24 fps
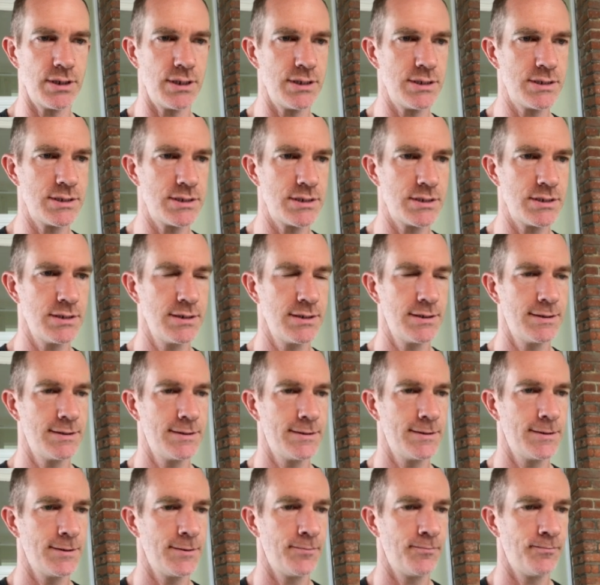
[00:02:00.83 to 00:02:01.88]
this.
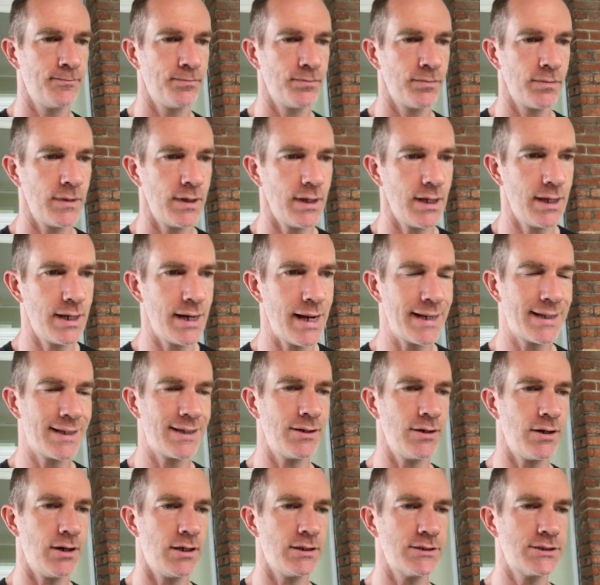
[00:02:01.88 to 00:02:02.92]
And I can
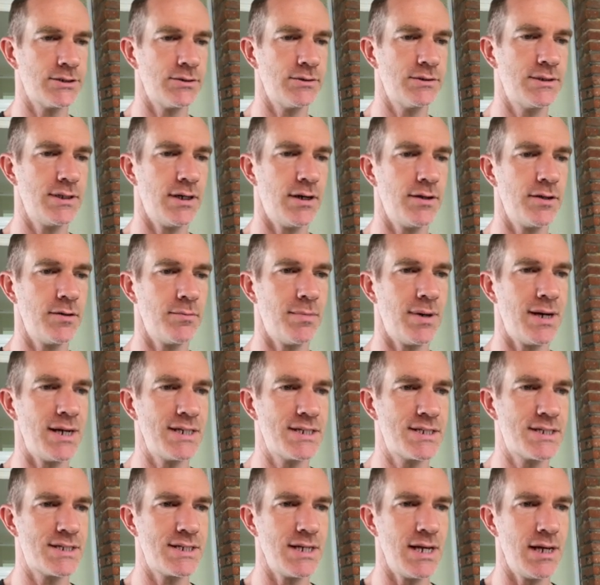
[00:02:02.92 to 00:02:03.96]
also tell that my
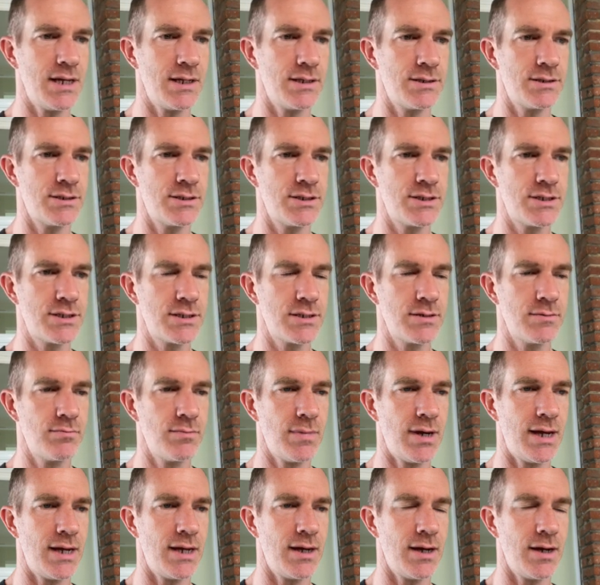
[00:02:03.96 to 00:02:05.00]
sends,
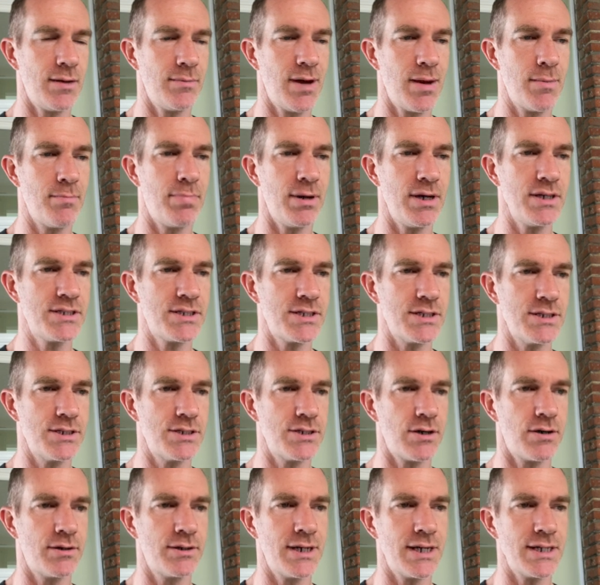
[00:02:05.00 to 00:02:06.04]
my, uh, my buses,
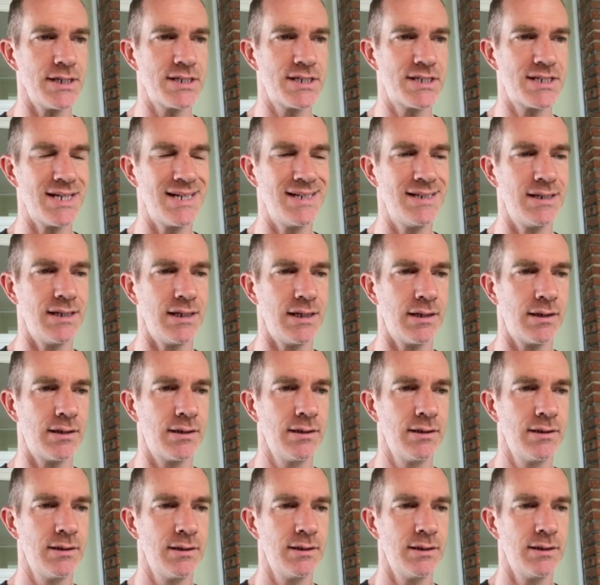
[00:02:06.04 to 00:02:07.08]
are not sending
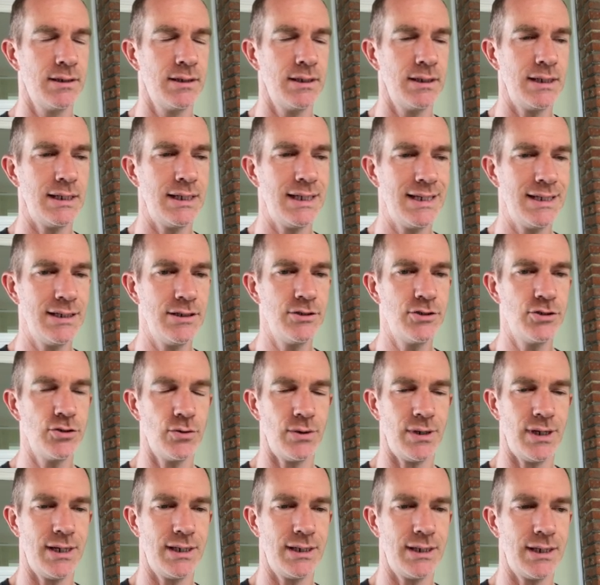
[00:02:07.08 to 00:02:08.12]
into
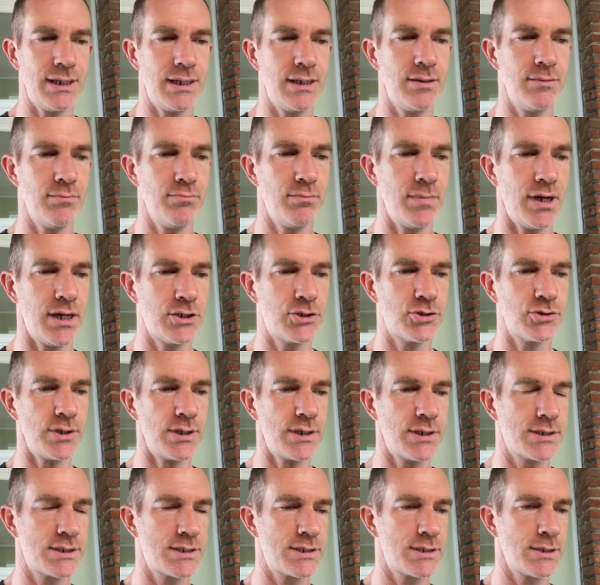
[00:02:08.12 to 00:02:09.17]
any
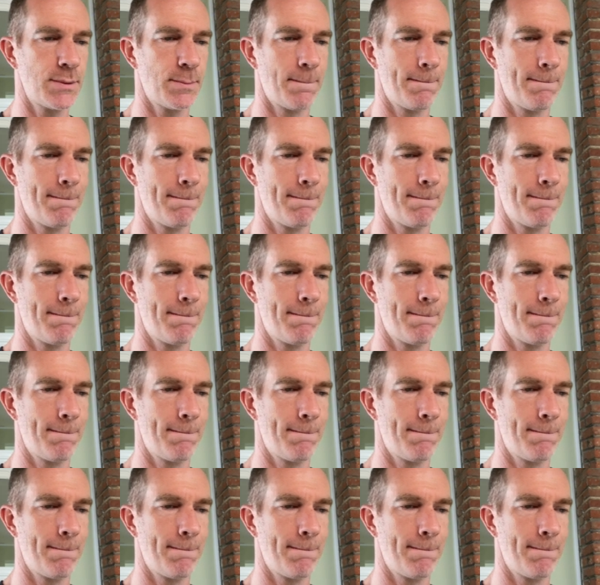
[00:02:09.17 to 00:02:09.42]
matrix.